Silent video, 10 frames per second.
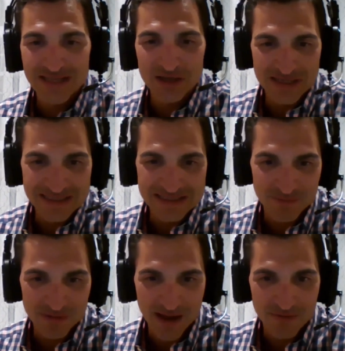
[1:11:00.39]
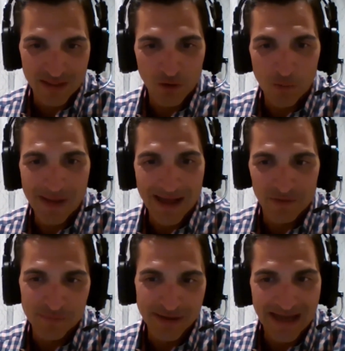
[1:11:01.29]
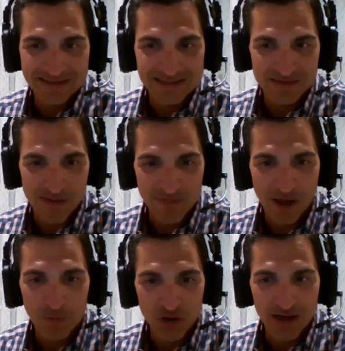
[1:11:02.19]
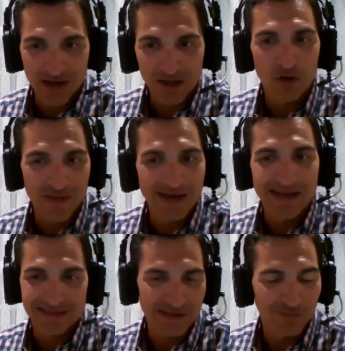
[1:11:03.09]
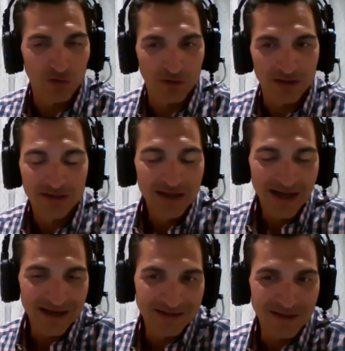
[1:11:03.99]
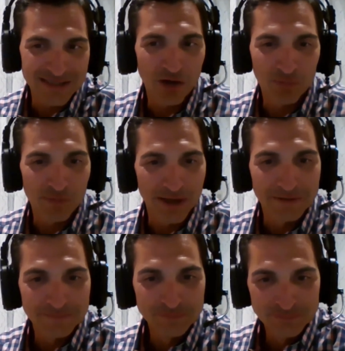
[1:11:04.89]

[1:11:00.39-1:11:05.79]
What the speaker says: that you need sometimes, that little pat on the back that sometimes helps you kind of go to that next level. And it does help a bit.